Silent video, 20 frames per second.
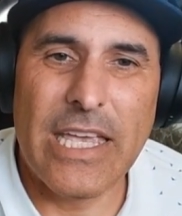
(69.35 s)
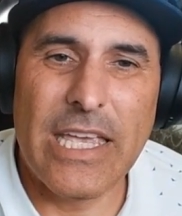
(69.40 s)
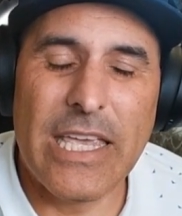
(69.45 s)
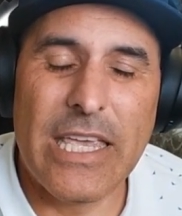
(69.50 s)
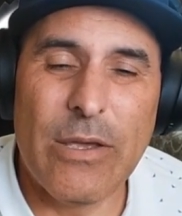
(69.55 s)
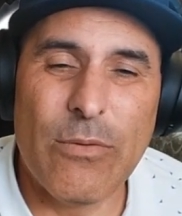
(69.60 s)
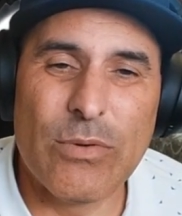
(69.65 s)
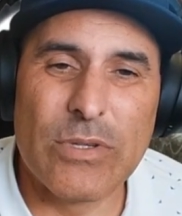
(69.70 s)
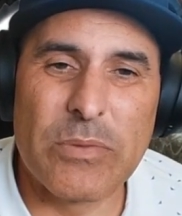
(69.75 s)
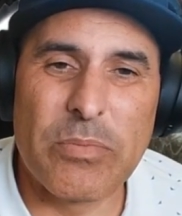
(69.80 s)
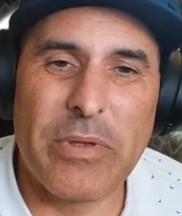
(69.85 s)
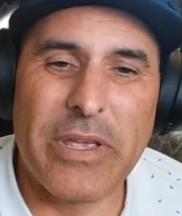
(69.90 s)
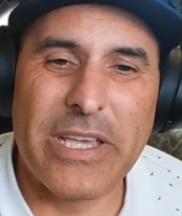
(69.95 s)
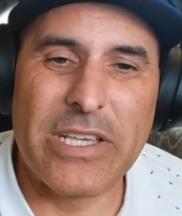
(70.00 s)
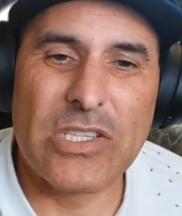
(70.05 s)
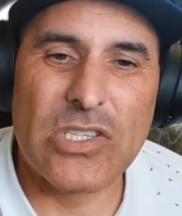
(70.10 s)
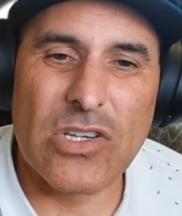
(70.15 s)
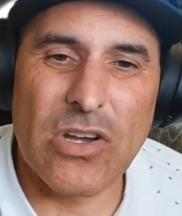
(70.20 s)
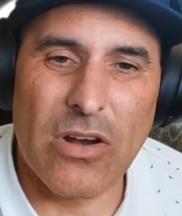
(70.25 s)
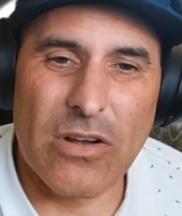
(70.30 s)
He was playing
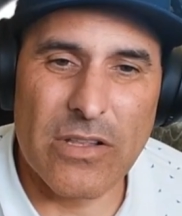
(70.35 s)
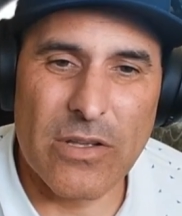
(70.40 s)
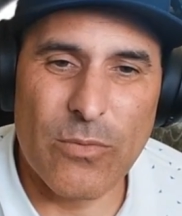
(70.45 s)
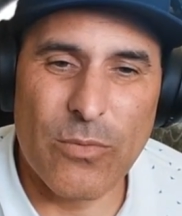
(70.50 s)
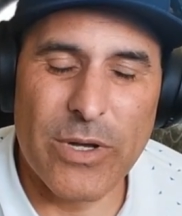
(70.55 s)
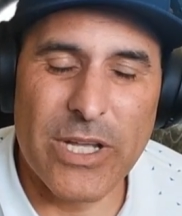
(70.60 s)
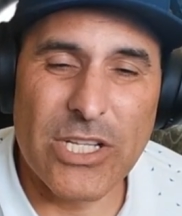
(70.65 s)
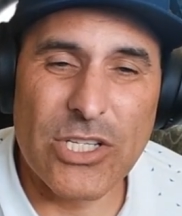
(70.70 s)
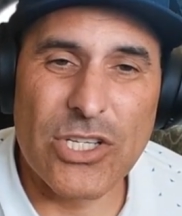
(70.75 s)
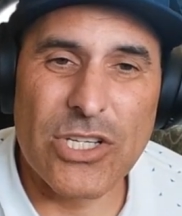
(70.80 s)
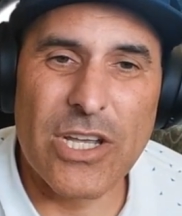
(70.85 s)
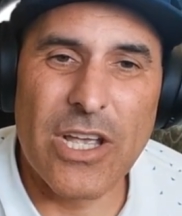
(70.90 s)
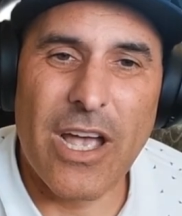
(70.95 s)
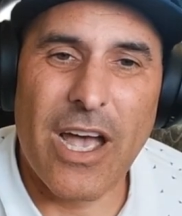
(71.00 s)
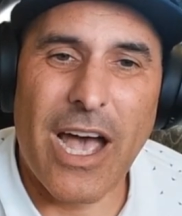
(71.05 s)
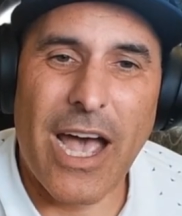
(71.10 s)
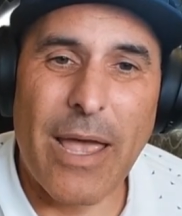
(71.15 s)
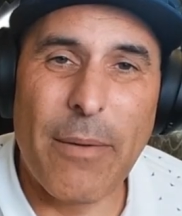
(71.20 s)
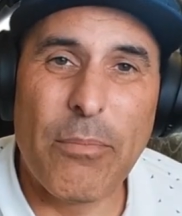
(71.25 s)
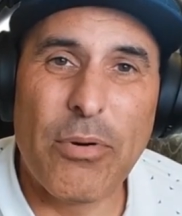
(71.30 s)
Scarlet Witch.
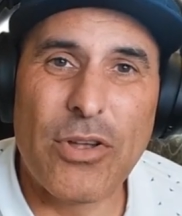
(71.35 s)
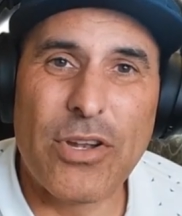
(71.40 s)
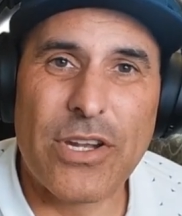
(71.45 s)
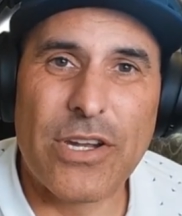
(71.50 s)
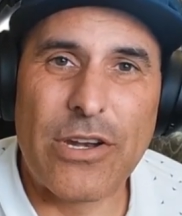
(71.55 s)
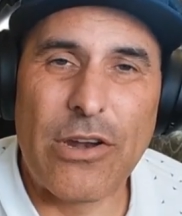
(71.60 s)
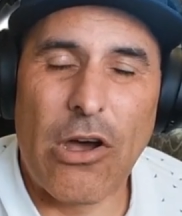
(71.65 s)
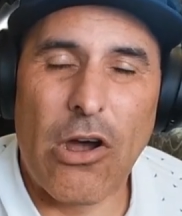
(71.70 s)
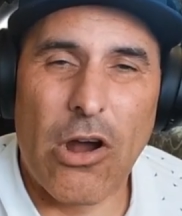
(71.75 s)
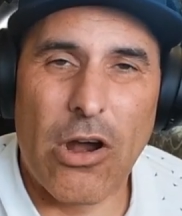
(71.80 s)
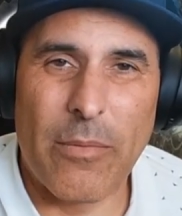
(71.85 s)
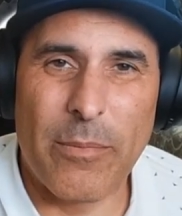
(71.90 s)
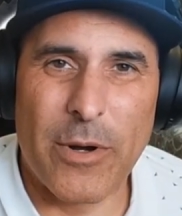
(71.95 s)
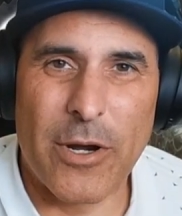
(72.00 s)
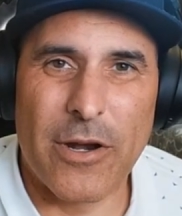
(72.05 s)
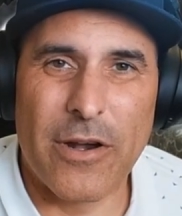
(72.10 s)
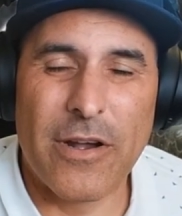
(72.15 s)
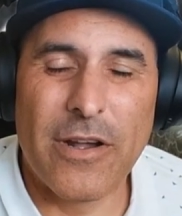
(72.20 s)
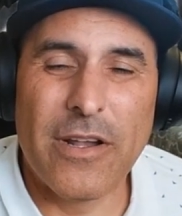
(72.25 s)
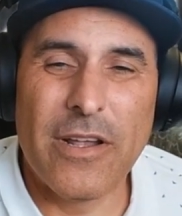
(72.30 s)
I put it in
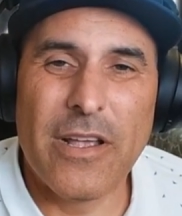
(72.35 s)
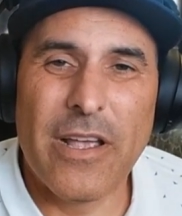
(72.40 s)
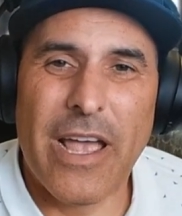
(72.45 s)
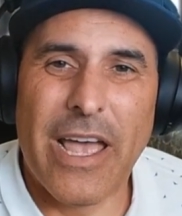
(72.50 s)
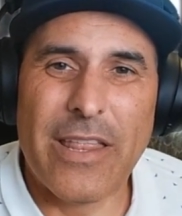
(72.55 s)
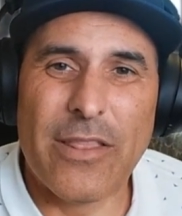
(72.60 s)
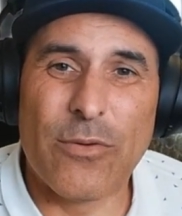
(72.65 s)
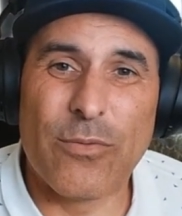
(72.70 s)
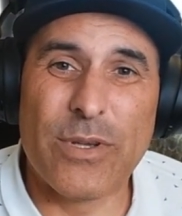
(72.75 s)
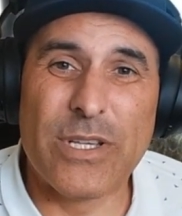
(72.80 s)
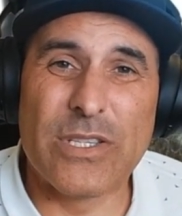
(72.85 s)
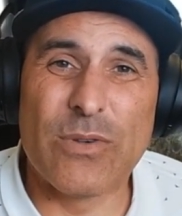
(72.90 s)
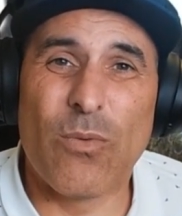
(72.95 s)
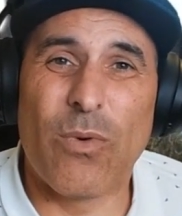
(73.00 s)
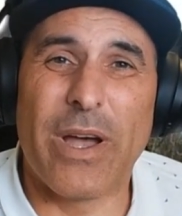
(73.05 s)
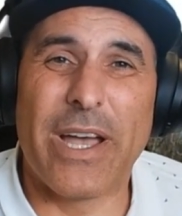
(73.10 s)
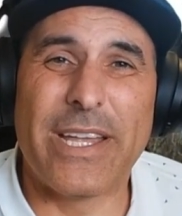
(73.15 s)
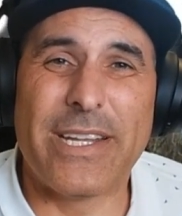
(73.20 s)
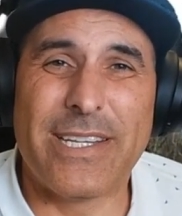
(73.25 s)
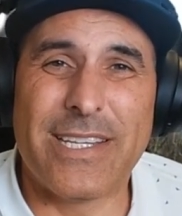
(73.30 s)
Armor, and the reason
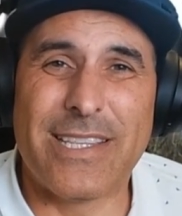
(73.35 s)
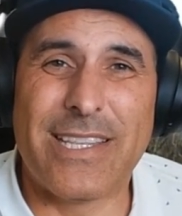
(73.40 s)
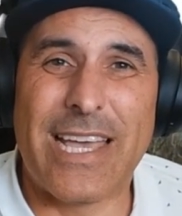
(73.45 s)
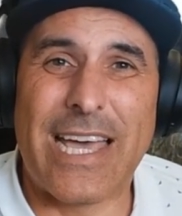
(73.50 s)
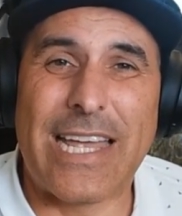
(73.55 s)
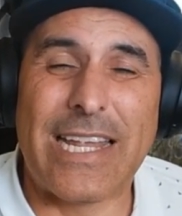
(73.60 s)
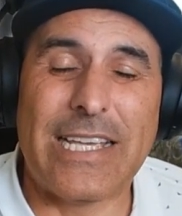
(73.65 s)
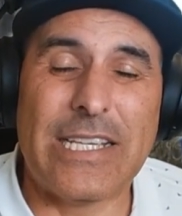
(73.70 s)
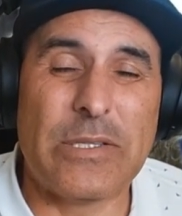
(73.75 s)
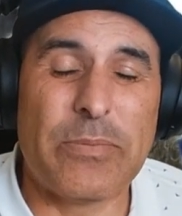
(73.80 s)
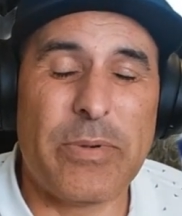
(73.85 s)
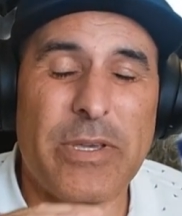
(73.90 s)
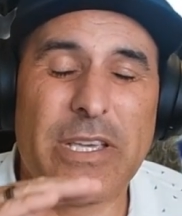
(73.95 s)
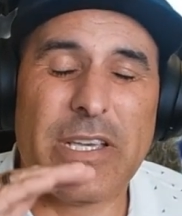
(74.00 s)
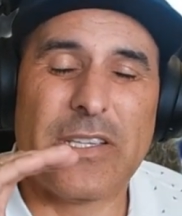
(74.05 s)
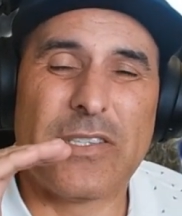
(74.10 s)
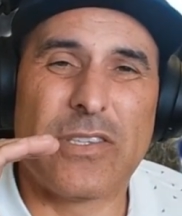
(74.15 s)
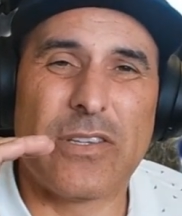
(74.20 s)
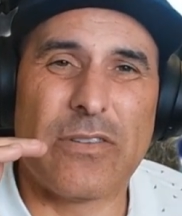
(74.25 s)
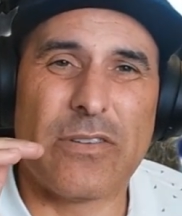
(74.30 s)
why I did that is
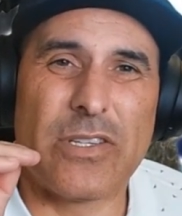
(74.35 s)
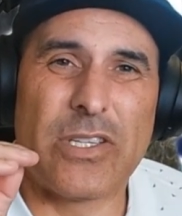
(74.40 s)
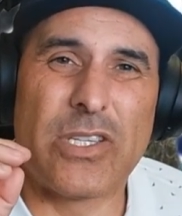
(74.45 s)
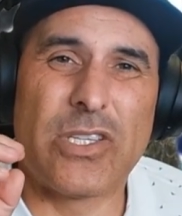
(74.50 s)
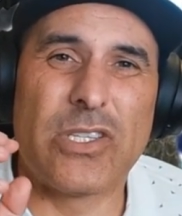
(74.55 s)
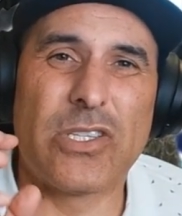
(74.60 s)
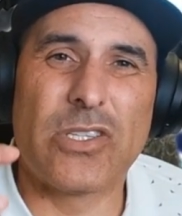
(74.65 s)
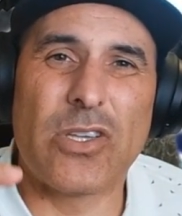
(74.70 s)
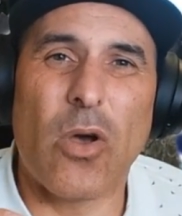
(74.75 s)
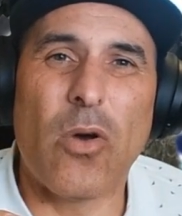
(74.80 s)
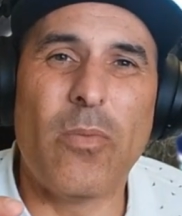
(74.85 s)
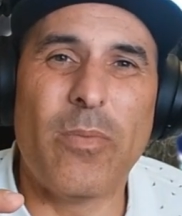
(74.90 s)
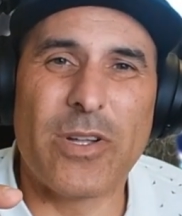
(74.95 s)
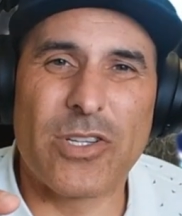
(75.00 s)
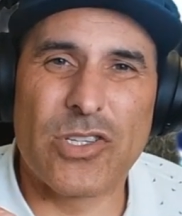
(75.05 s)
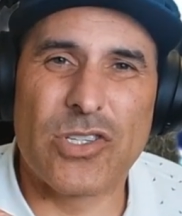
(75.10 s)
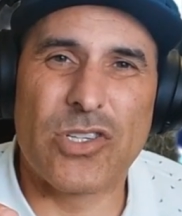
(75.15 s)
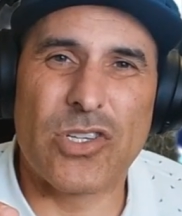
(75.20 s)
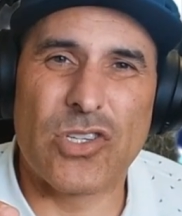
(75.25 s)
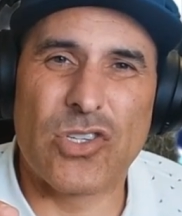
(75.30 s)
because there's so
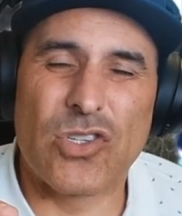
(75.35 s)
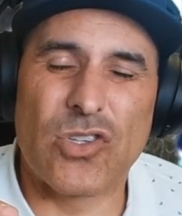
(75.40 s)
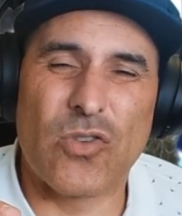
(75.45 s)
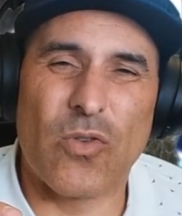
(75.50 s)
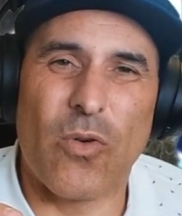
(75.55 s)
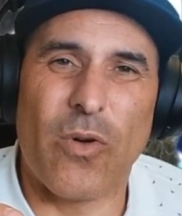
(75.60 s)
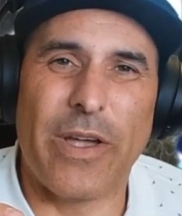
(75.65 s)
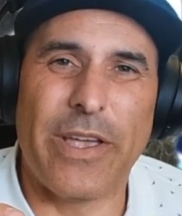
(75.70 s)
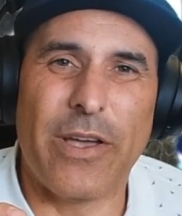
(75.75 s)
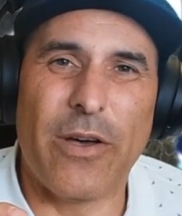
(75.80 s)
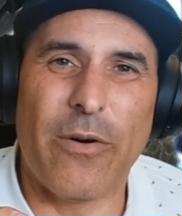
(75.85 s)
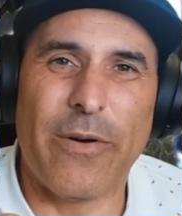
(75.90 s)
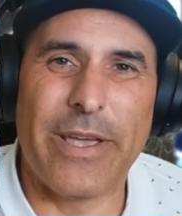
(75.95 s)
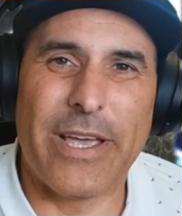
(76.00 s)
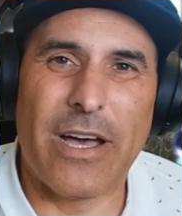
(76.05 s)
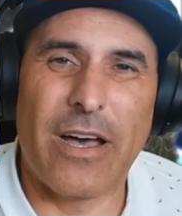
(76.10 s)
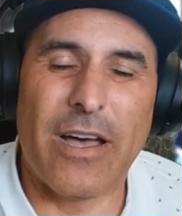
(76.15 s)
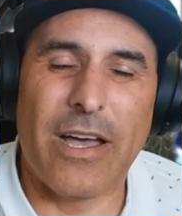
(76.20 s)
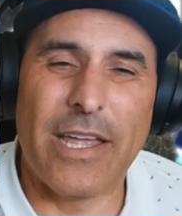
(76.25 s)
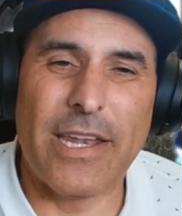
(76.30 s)
much destroy going
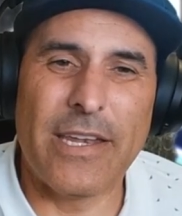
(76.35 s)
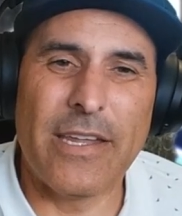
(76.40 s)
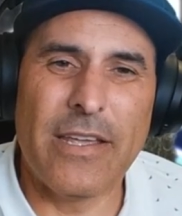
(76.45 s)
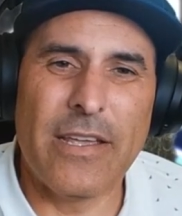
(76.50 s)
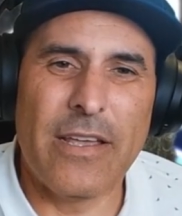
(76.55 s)
on.